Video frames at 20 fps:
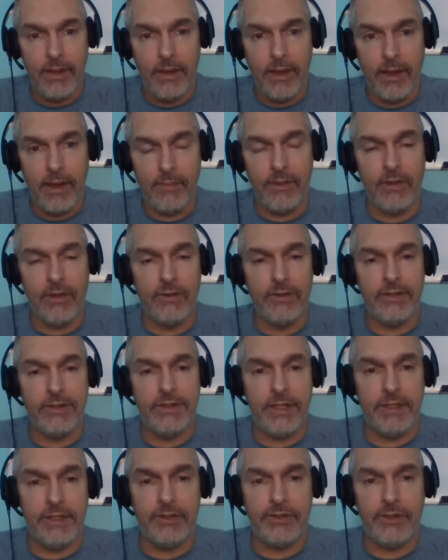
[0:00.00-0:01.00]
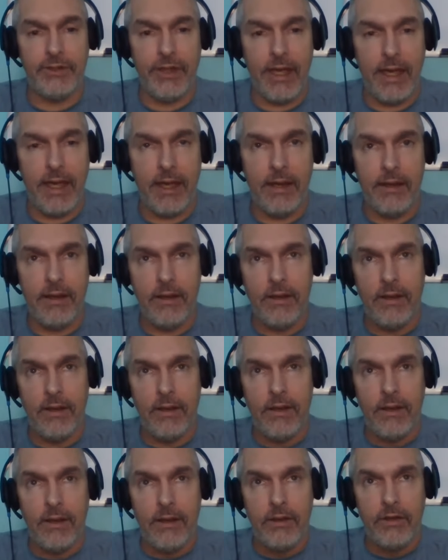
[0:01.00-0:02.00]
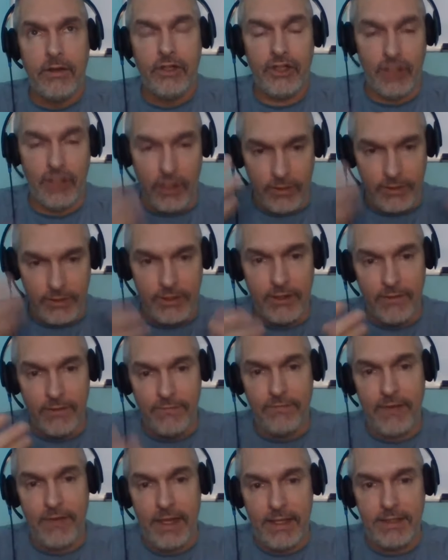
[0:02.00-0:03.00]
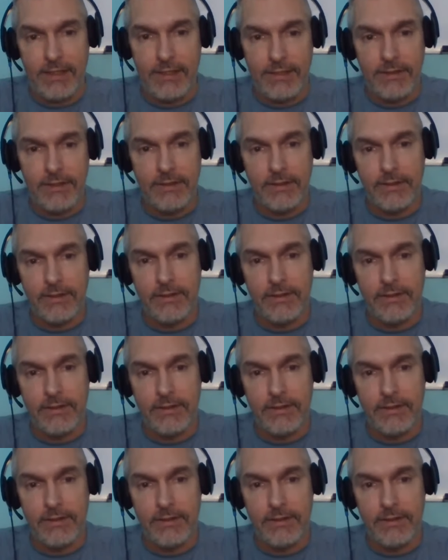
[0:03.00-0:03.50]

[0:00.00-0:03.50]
I'm the only teacher that shows their face